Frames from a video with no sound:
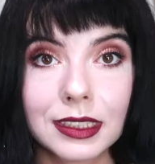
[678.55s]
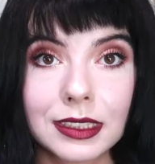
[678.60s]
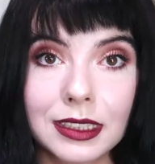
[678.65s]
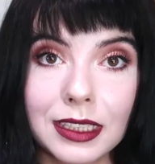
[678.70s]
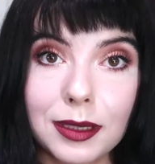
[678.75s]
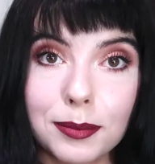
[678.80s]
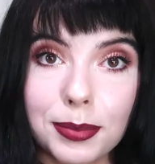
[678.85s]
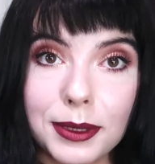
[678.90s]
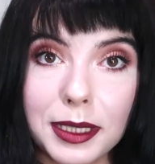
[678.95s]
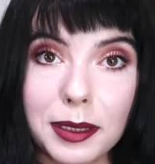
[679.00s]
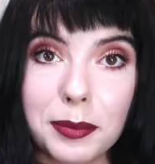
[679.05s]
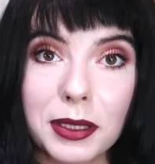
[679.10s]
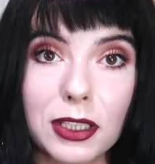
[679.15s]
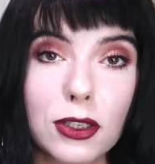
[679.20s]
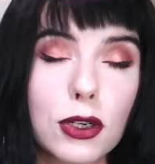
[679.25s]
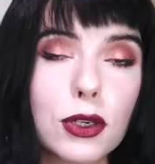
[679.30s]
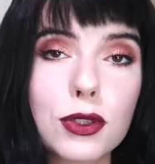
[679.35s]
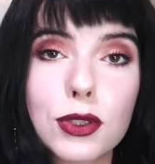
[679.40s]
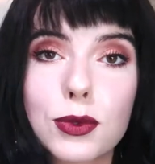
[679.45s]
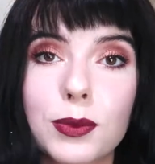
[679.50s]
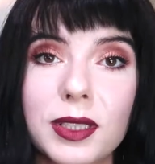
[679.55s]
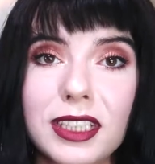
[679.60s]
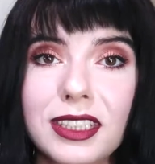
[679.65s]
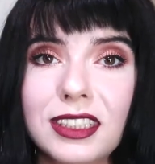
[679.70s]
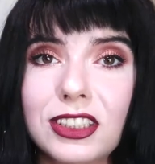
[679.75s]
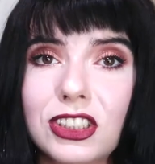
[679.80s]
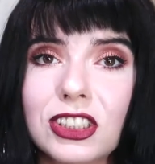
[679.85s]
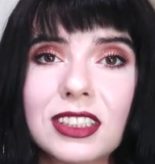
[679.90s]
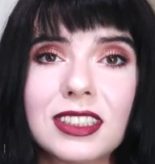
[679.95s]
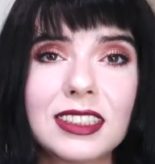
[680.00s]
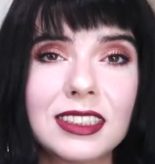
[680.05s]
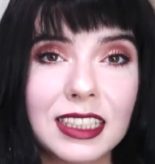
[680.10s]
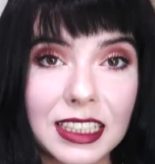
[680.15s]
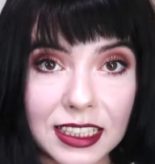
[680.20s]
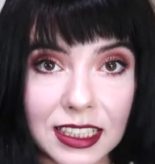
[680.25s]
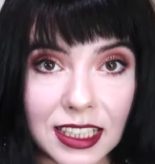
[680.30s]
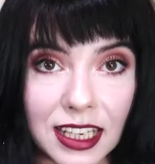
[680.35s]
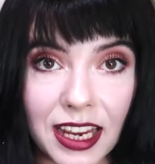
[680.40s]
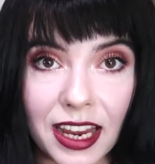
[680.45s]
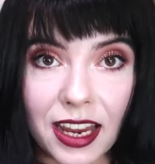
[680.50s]
simply because we just
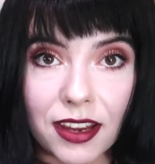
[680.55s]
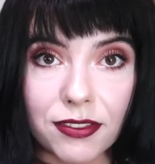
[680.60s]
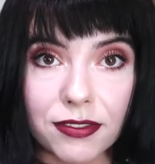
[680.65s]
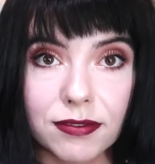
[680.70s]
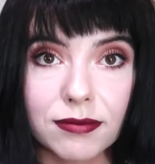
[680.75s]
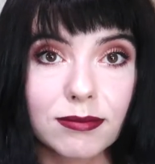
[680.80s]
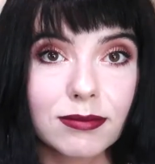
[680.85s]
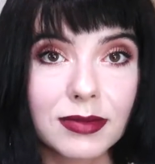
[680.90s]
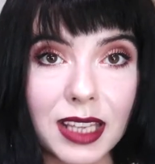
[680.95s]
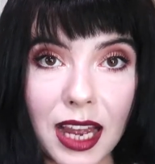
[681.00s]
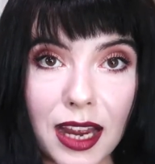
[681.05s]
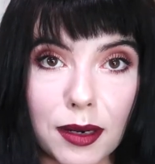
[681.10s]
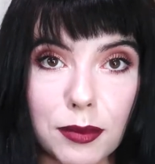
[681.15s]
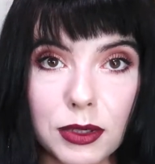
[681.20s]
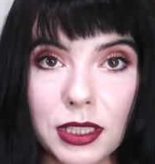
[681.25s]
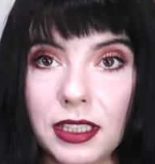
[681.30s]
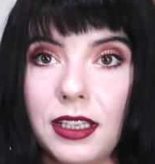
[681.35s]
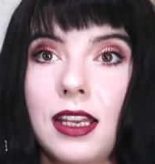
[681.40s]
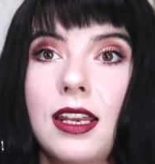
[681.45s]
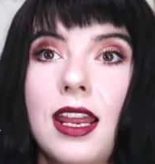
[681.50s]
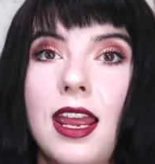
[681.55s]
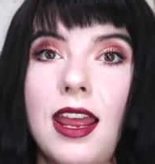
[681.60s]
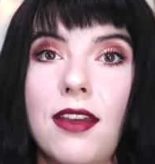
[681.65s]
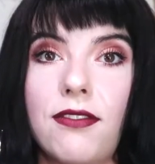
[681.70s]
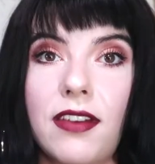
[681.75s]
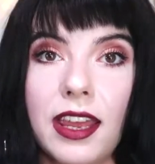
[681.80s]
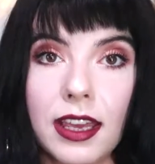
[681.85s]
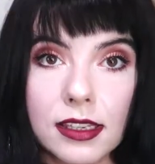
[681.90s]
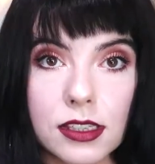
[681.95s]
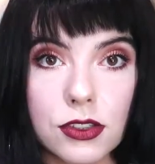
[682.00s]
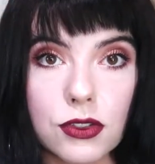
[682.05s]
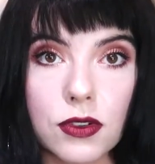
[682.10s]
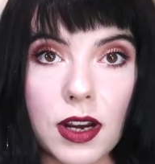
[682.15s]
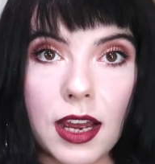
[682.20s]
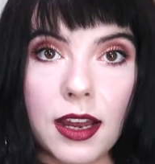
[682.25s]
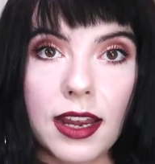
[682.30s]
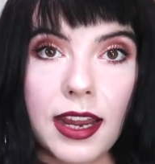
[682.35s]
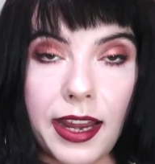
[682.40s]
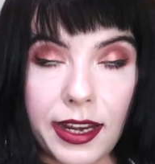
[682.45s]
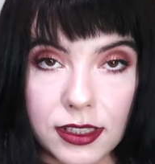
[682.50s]
didn't have time, didn't have
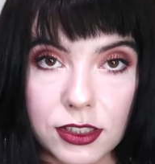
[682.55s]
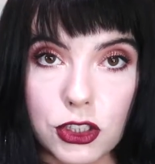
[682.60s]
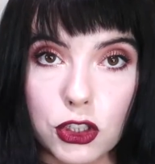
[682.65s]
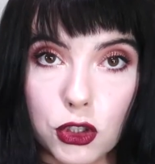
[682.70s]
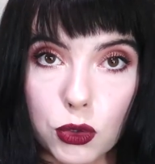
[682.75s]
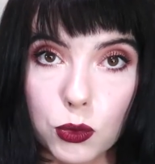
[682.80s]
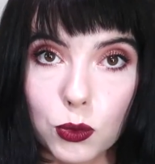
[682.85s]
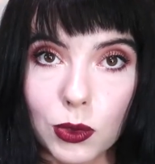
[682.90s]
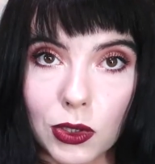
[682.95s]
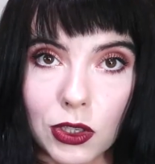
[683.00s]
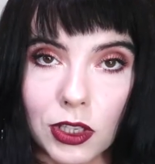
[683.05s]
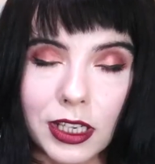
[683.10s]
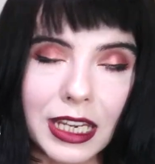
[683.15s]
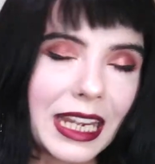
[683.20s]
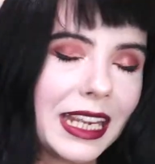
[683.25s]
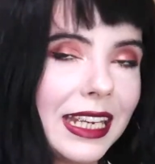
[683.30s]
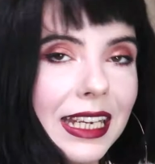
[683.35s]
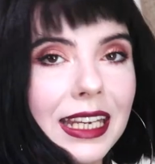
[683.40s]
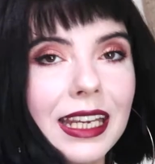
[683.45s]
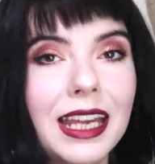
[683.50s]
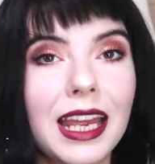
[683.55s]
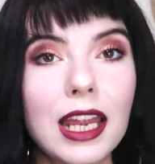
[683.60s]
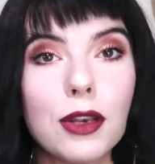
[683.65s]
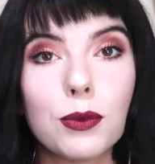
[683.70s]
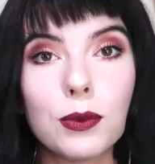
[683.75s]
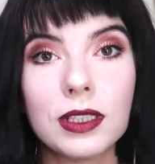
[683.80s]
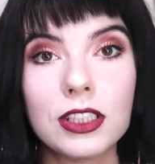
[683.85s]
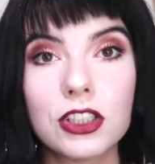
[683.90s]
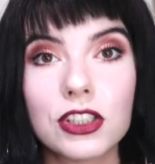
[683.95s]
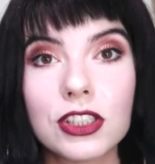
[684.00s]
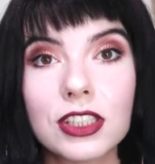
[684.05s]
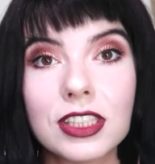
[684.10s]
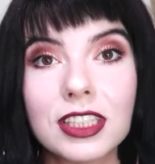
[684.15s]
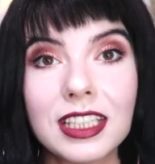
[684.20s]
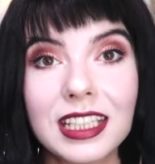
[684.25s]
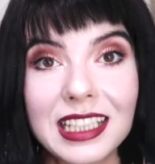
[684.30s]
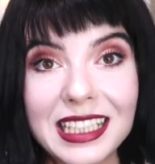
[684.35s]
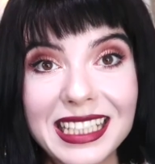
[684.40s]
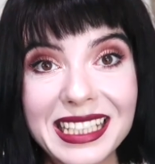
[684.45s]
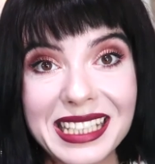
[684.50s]
extra hands to work and we just
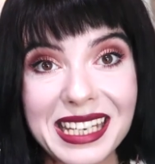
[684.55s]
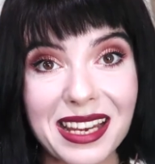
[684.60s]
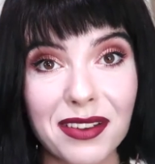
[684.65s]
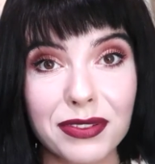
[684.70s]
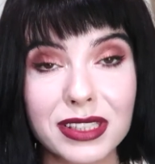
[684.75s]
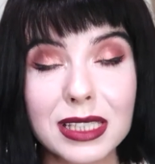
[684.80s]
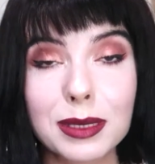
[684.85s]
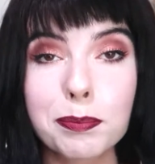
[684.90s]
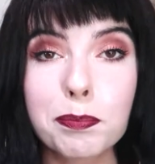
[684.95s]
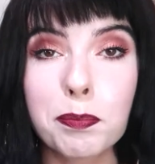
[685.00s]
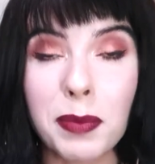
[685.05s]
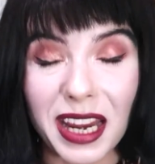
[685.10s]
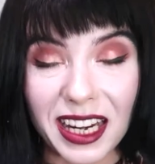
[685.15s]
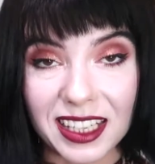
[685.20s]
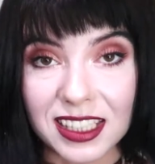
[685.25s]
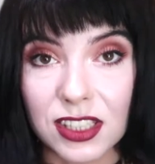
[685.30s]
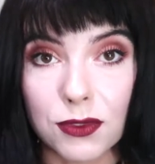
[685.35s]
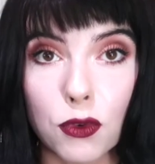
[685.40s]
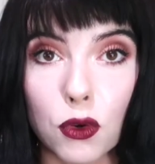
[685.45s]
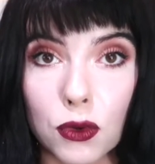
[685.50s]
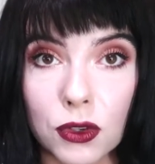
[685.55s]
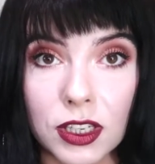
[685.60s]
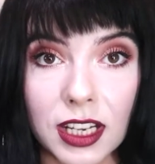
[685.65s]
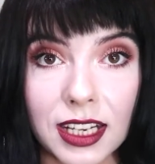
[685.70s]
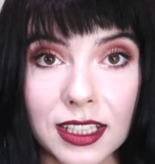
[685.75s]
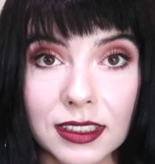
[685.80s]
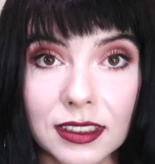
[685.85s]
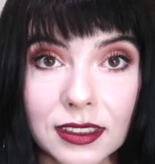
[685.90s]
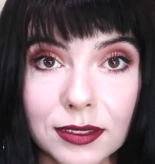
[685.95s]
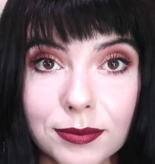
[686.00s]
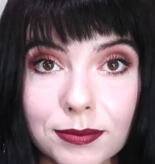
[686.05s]
didn't have space for that.